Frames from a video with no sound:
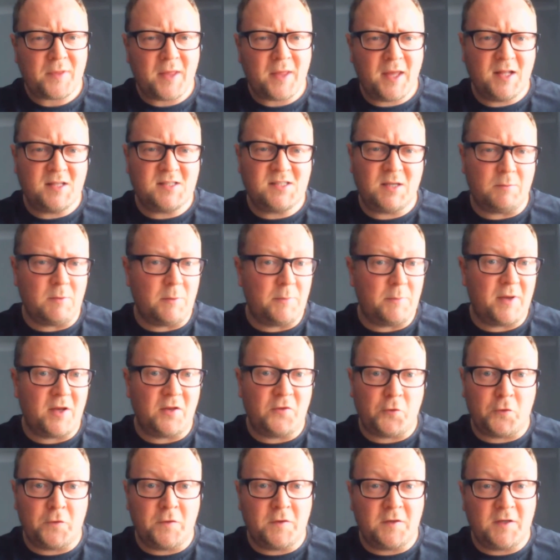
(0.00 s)
It seemed to be a
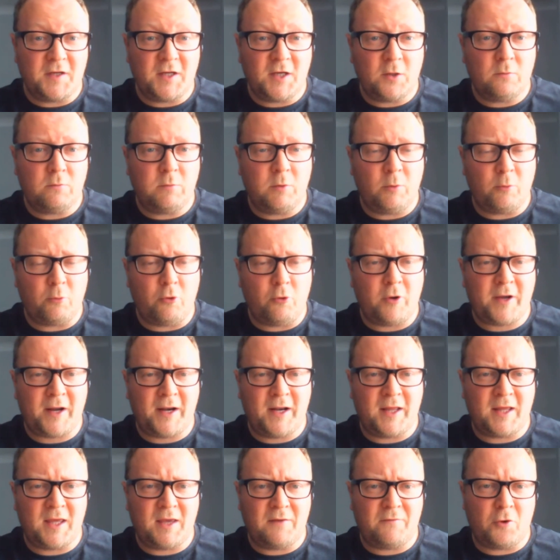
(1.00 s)
done deal. We were all
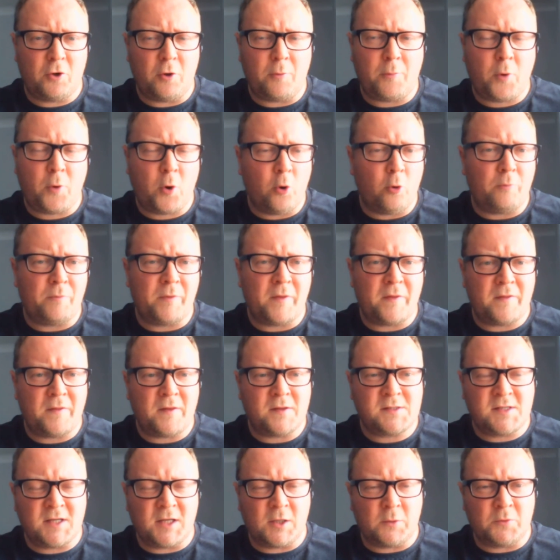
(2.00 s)
kind of giving up hope that
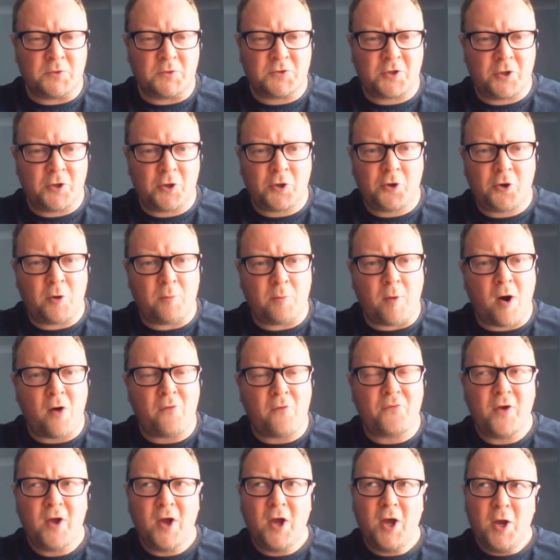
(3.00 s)
this deal was going to come
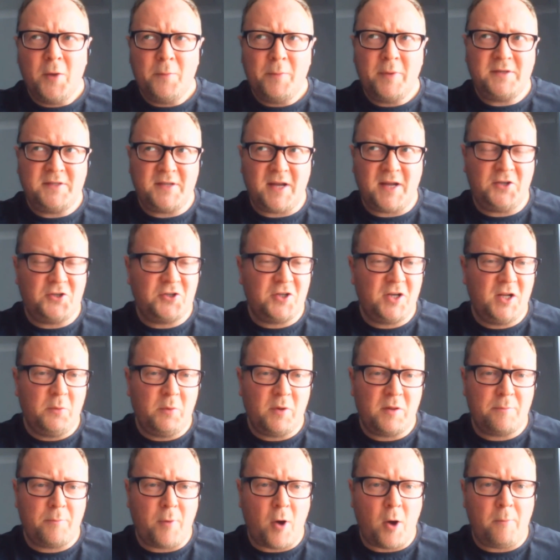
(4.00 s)
off, potentially
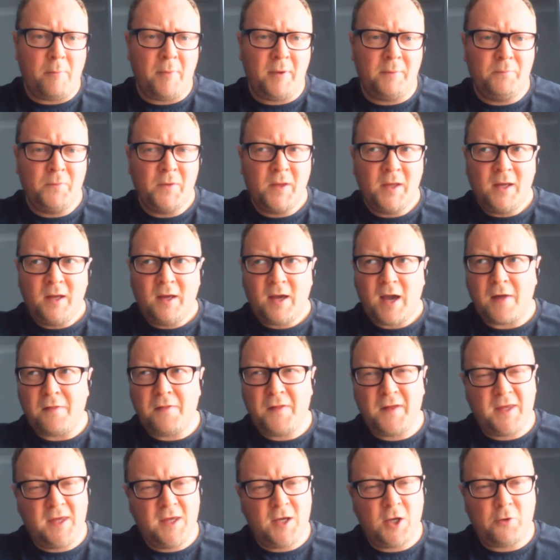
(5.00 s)
with Botman. I
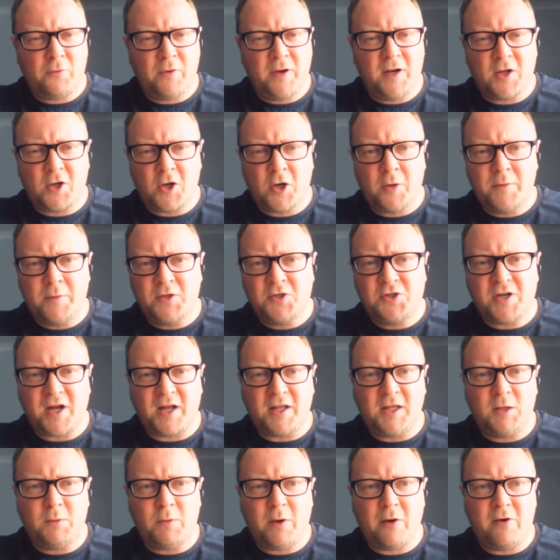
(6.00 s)
think he agreed to come in
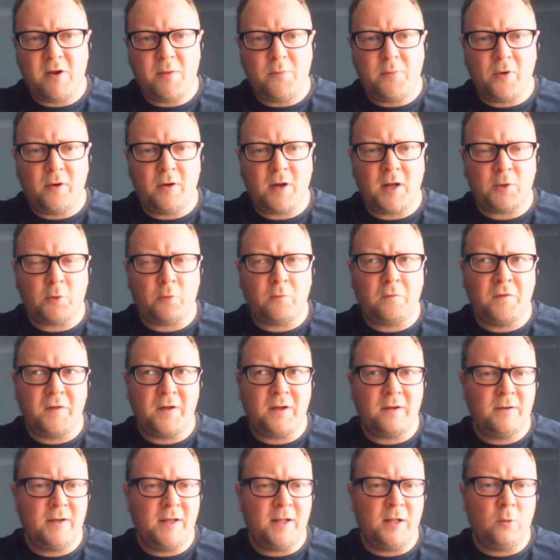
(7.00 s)
January, but I don't
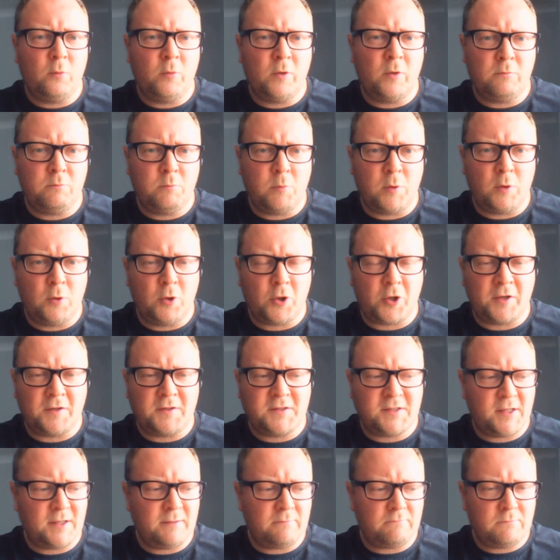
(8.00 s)
think Lille were looking
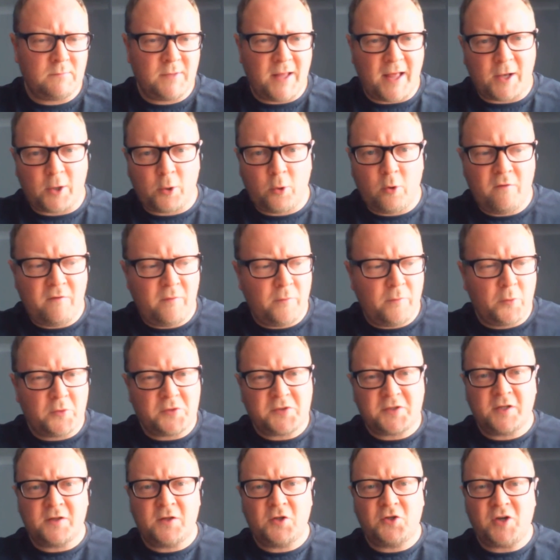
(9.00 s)
to let go of him. They were
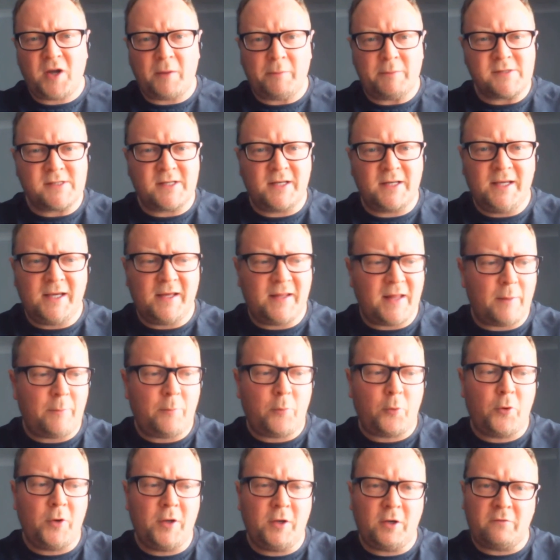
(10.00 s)
still in the Champions League at that
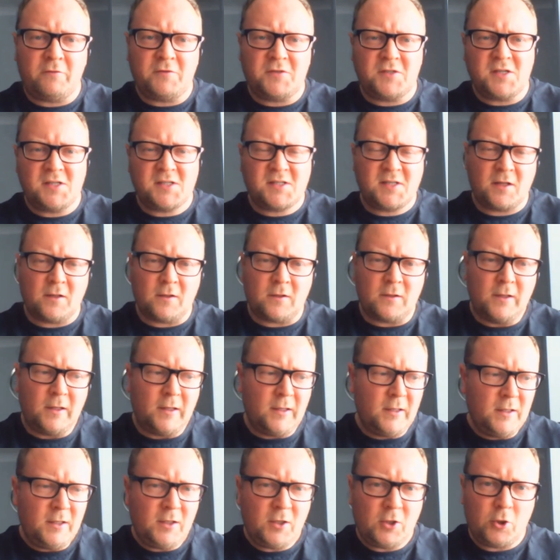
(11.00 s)
point, obviously still,
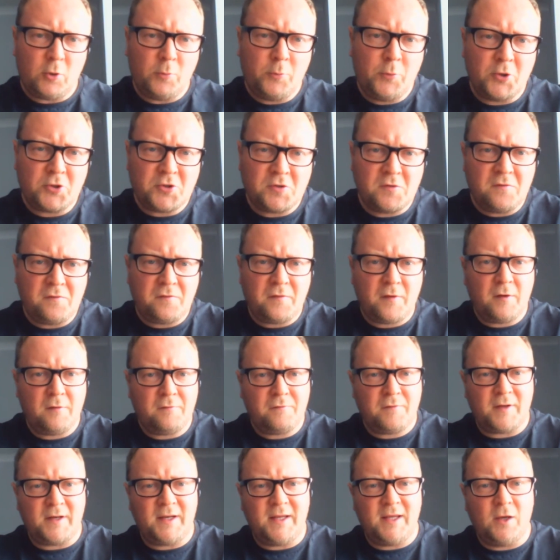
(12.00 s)
pushing for
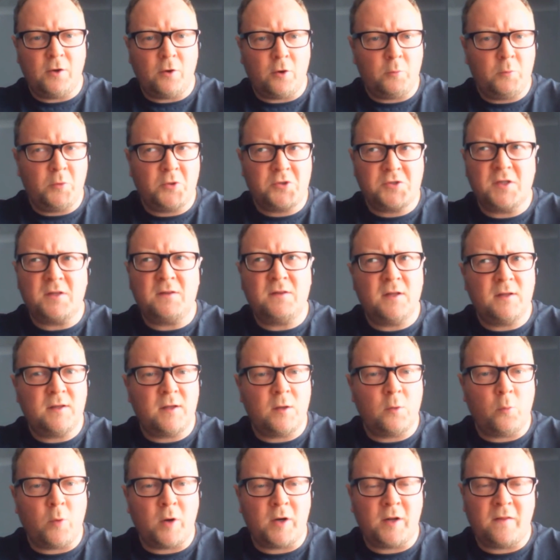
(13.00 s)
League On, which they
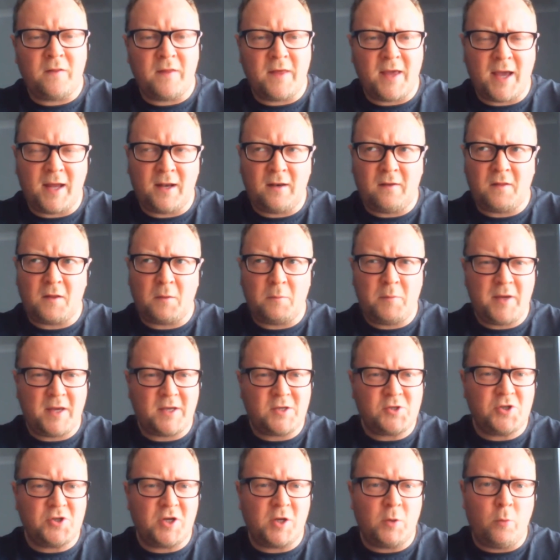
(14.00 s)
did win in the end. I think
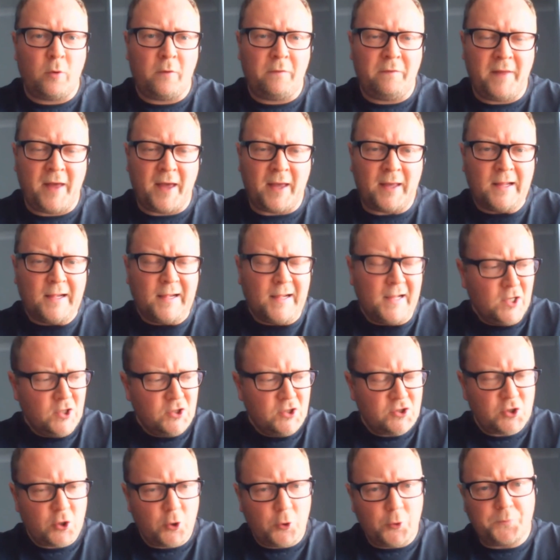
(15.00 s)
PSG won that.
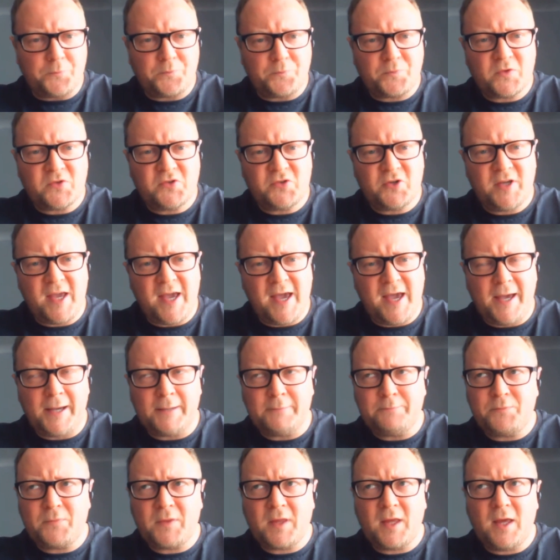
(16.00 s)
So yeah,
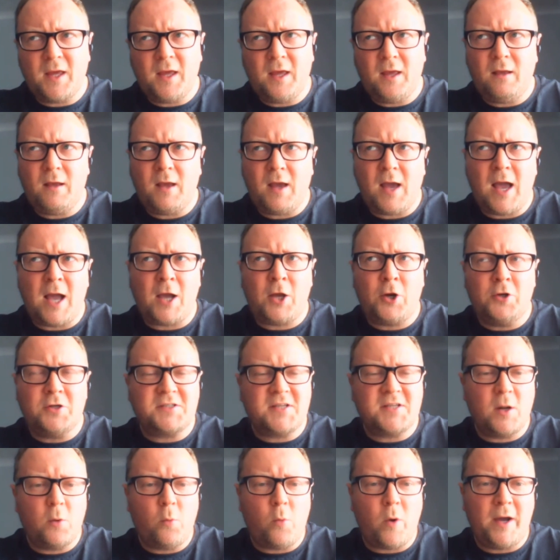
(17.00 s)
I can
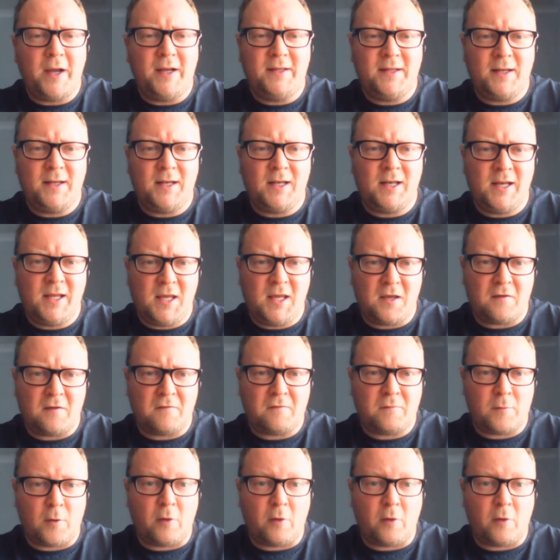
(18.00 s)
understand why he didn't leave.